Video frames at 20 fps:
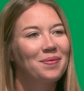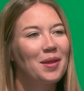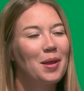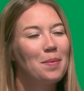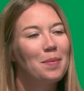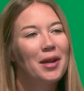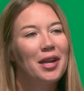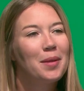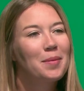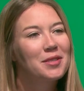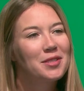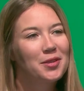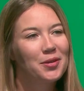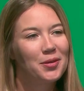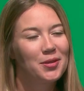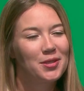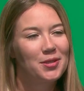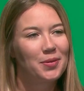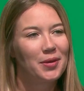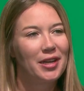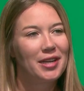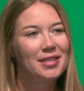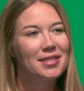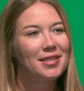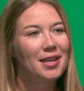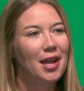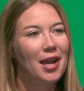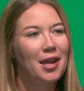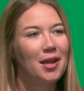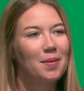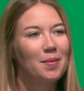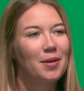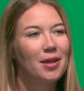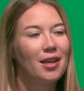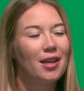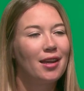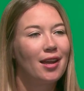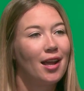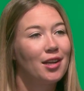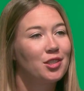My name is Nicole Zwiers. I'm
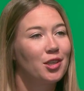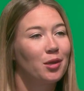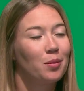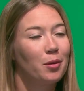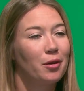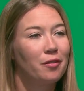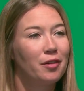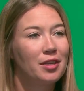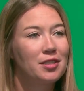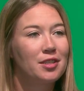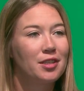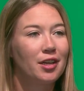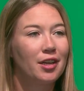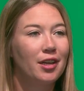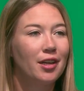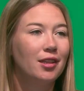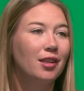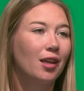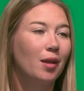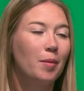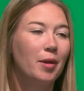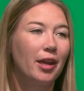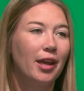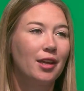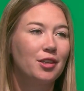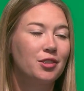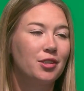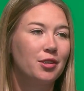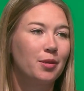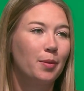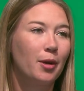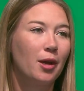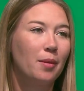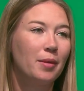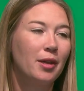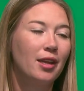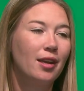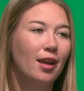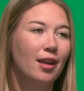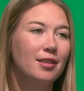an adjunct professor in the communication
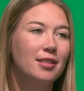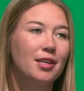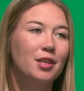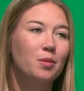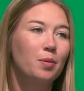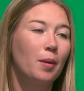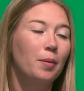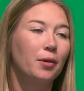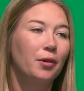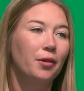department. I teach public